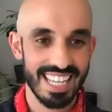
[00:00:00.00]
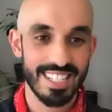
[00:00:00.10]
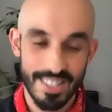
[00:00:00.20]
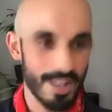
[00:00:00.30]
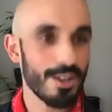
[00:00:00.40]

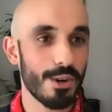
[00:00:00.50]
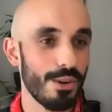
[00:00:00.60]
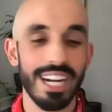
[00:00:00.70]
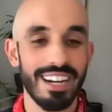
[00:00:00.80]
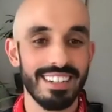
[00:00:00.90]
so
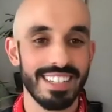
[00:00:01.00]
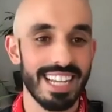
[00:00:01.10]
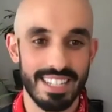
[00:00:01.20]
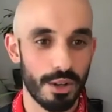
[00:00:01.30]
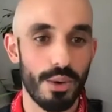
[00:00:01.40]
queer.
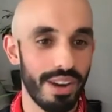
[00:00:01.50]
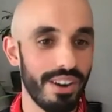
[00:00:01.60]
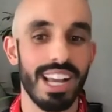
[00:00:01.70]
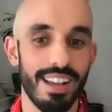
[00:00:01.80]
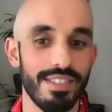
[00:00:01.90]
It's a
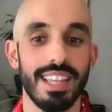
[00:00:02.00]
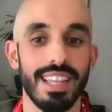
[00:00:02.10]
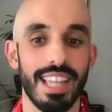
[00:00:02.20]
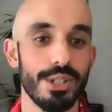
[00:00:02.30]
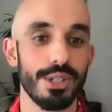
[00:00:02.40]
queering of the
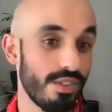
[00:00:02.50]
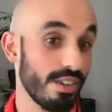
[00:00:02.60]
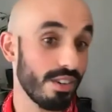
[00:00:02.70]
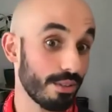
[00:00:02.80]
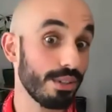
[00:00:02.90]
language, which
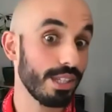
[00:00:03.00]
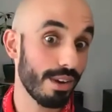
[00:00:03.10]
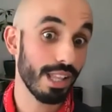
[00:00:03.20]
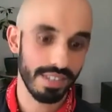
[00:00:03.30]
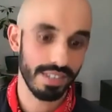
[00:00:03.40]
feels like really
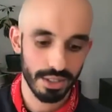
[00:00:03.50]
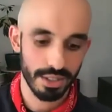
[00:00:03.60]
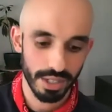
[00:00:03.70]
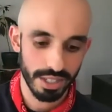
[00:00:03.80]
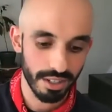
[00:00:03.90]
relevant
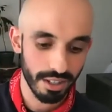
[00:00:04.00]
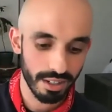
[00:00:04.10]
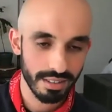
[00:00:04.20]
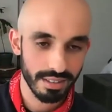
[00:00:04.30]
to what you're